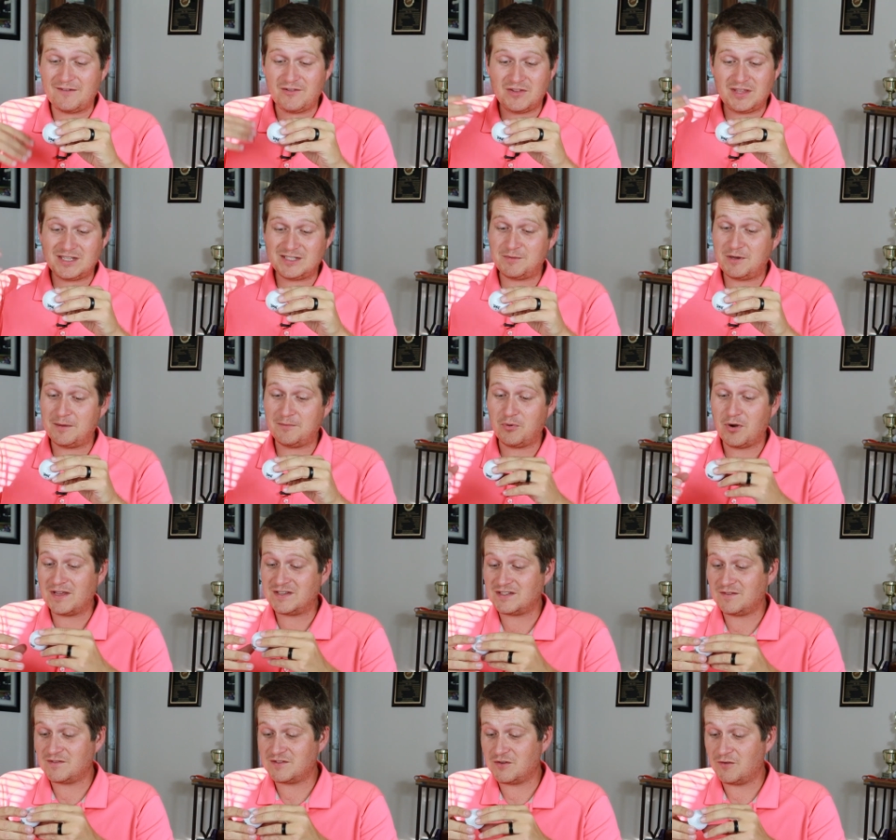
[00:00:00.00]
Everything's been
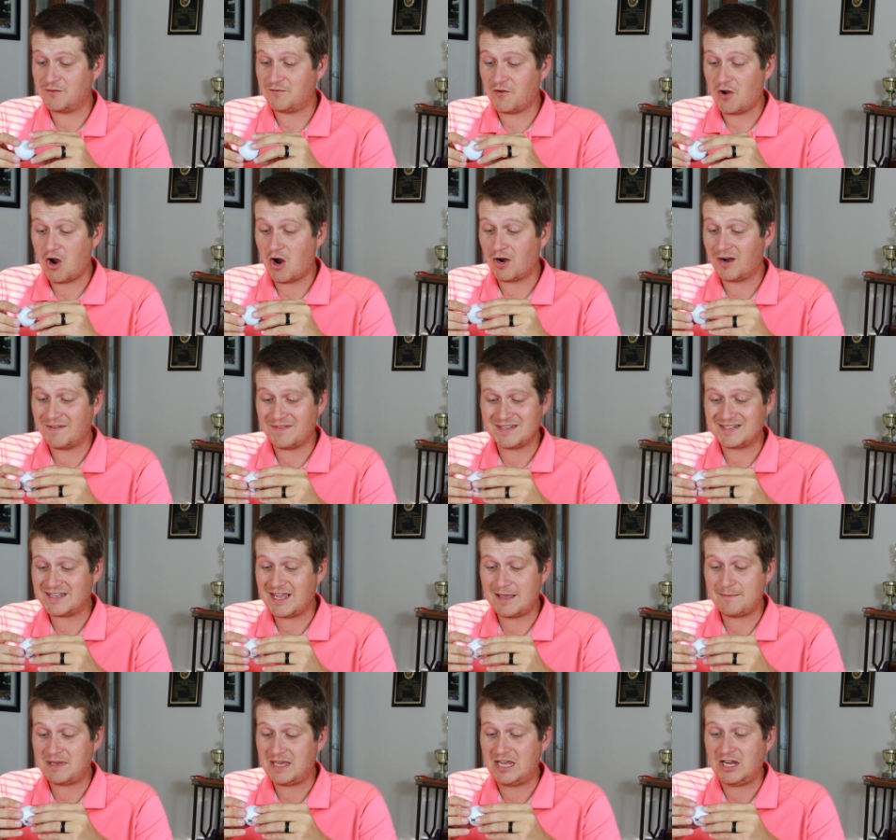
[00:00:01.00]
impressive so far. And the
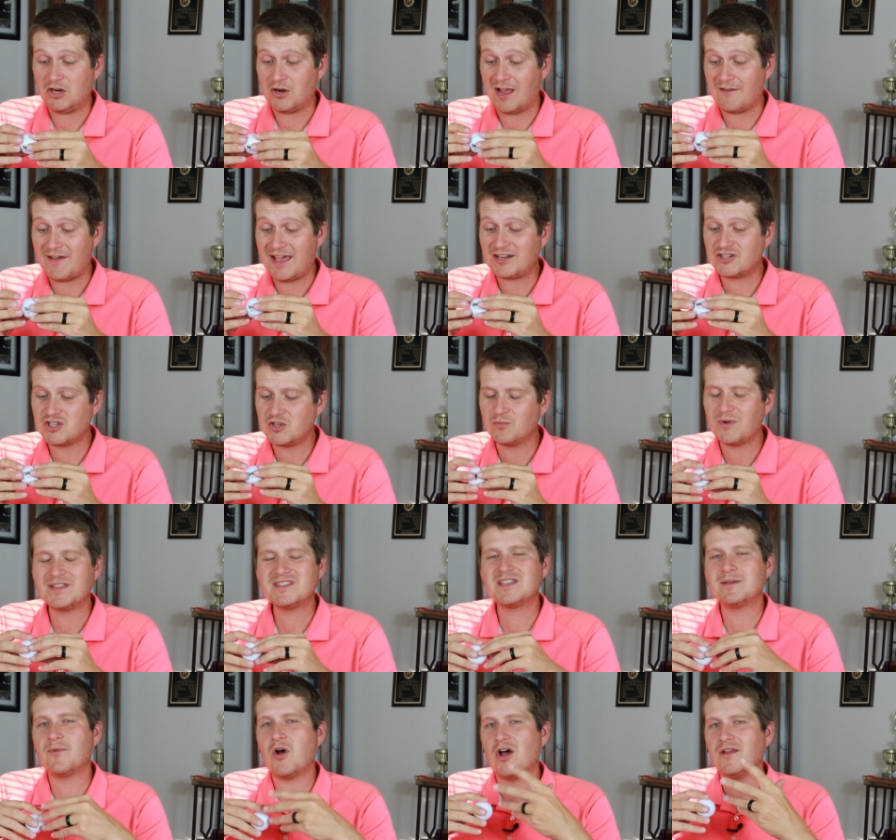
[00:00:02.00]
same here. I've actually read
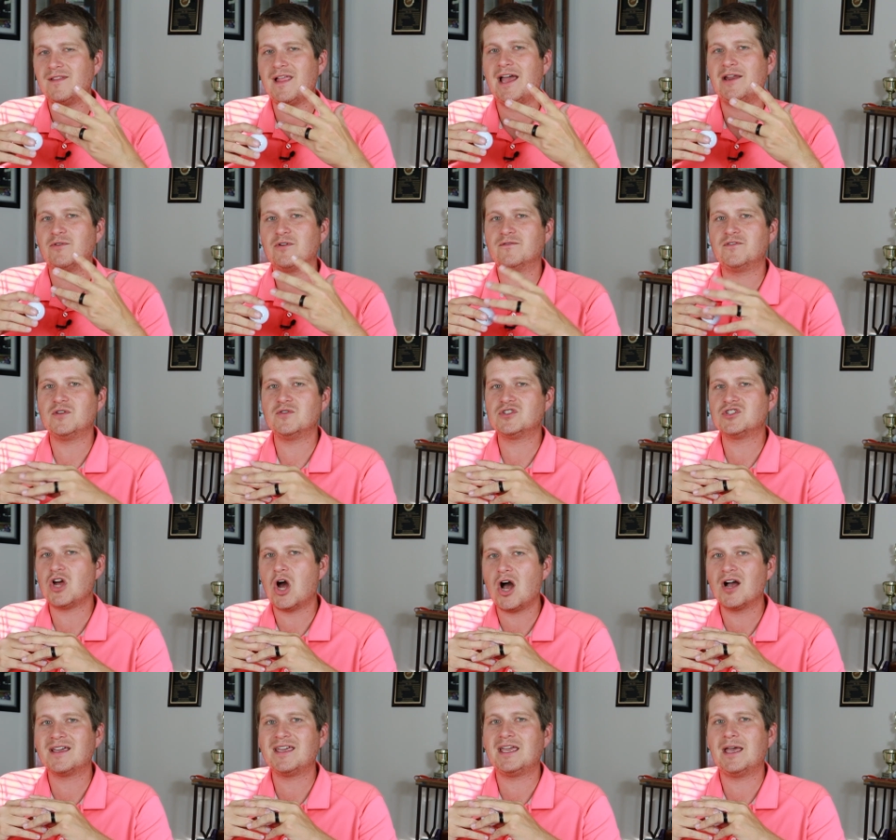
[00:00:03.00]
some online reviews
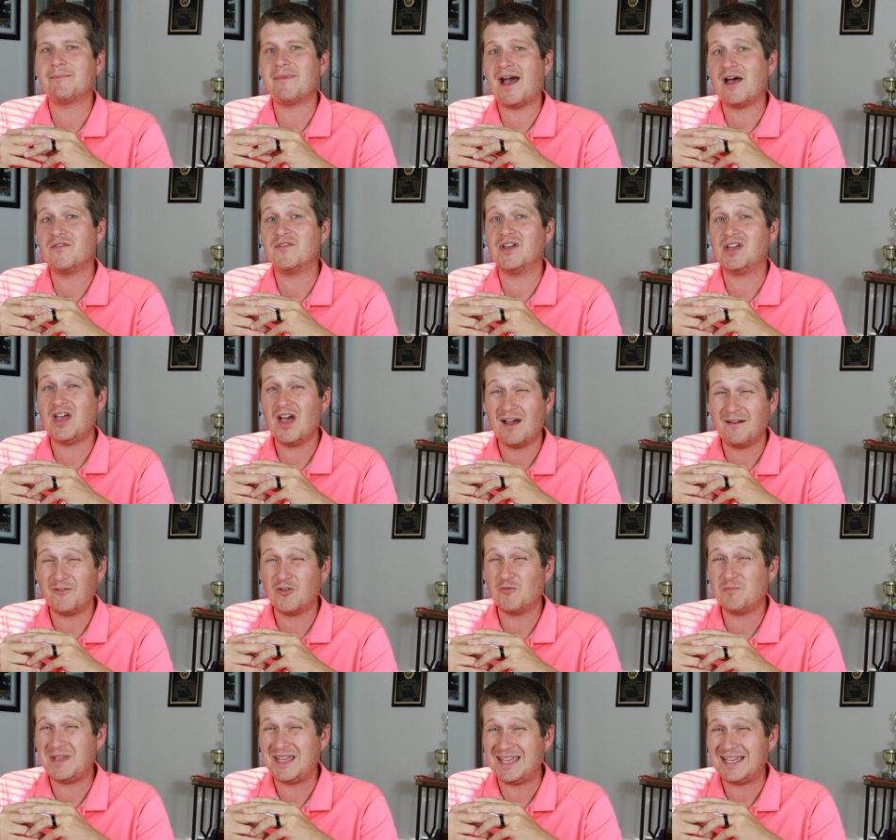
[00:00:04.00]
talking about the
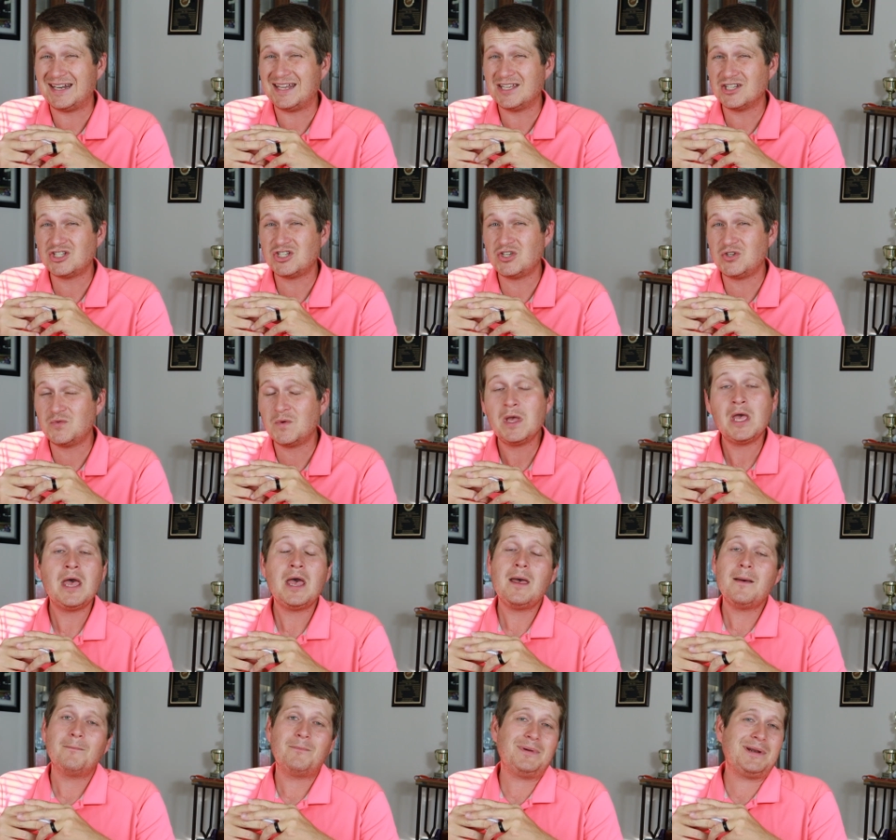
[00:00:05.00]
cover being an issue,
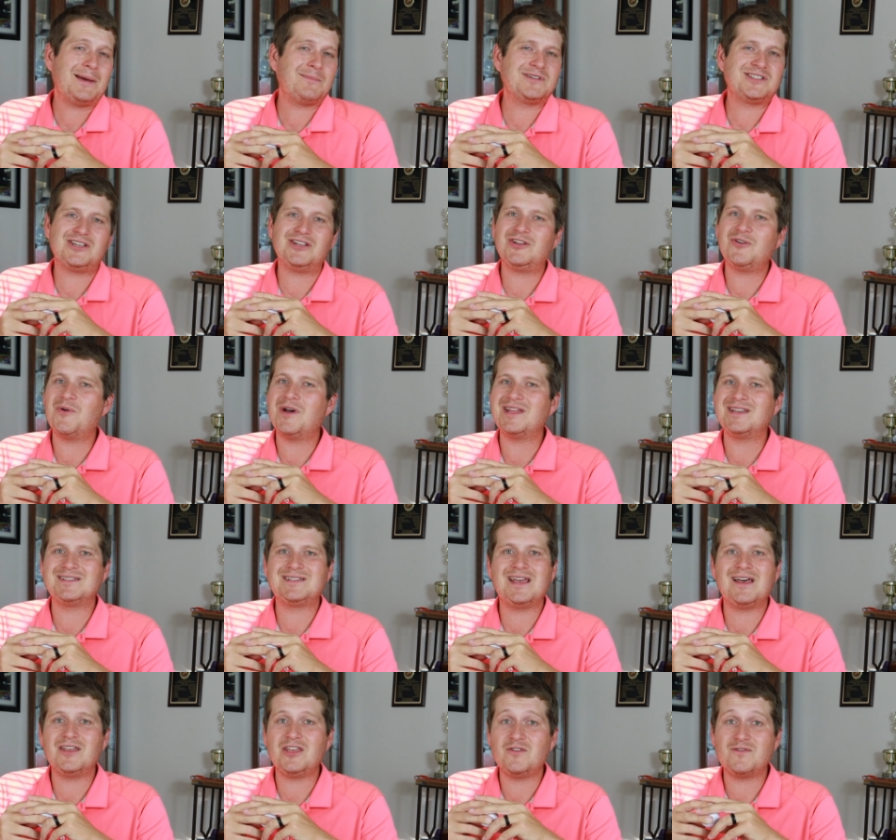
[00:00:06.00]
but I'm just going to go ahead and
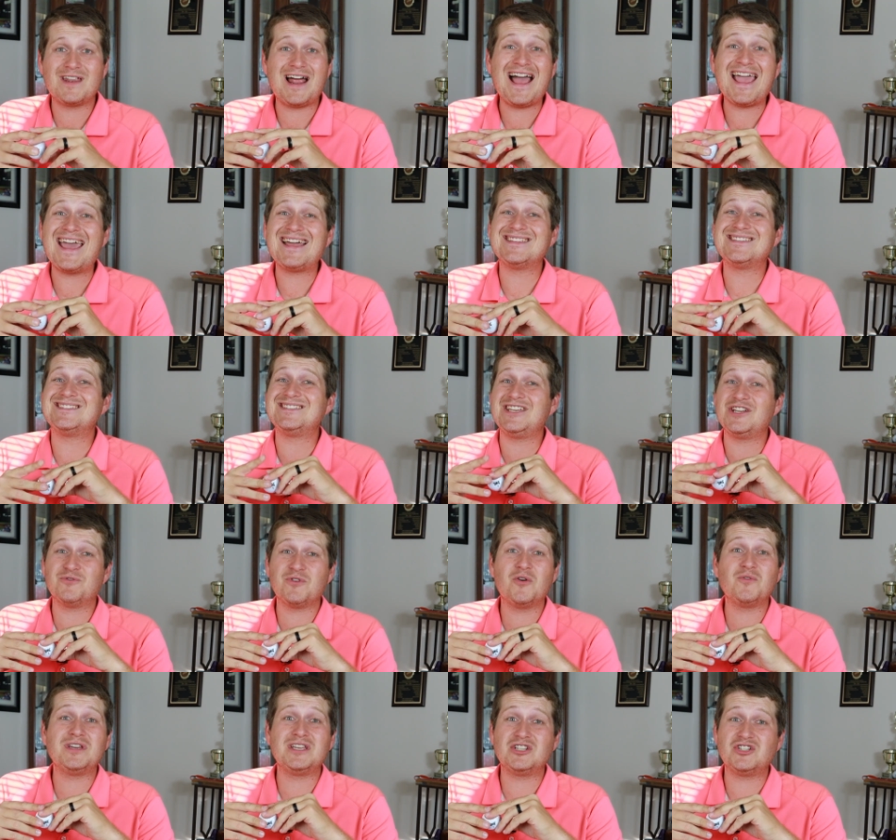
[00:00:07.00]
tell you that I had
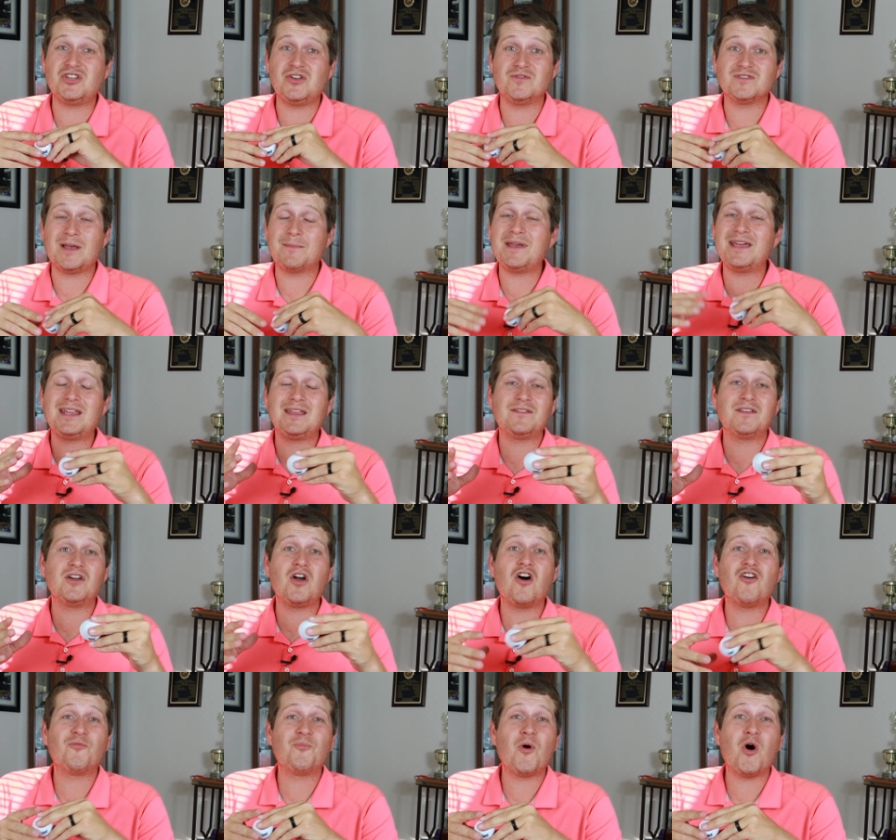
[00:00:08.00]
zero issues. I'm hitting the
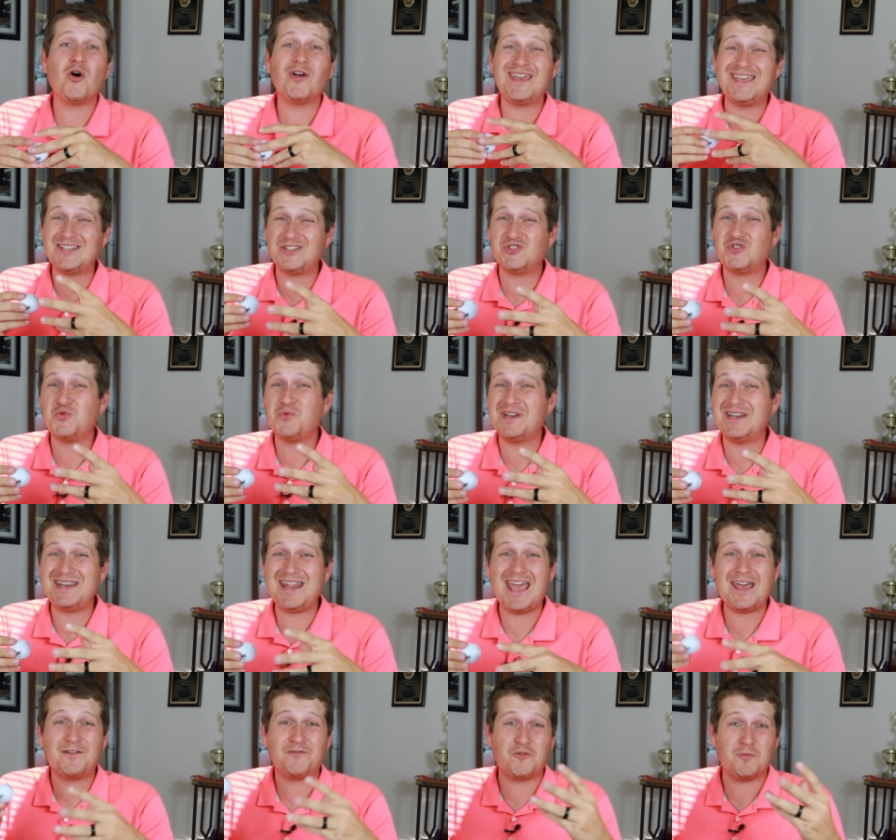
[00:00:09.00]
golf ball into a
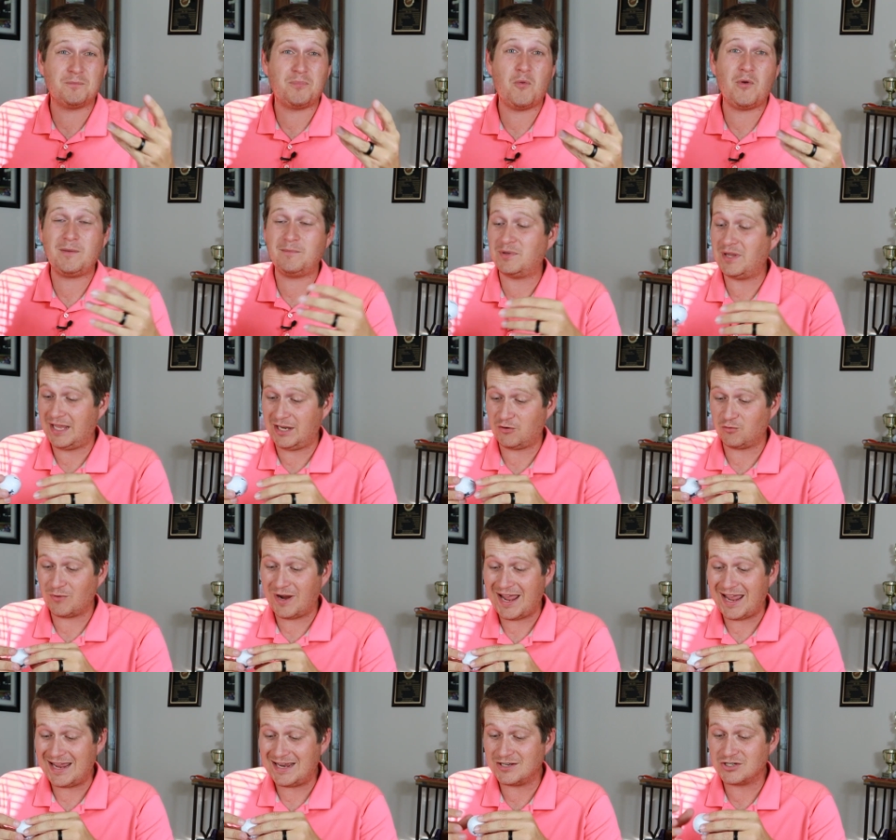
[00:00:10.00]
net from point blank
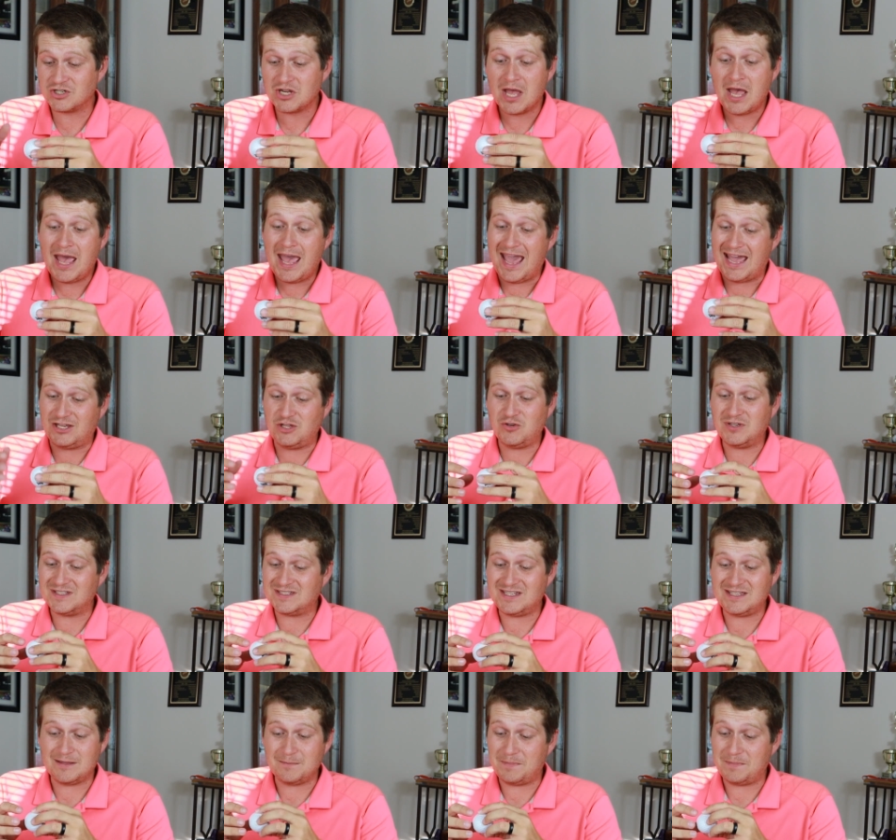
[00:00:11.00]
range, and you can see the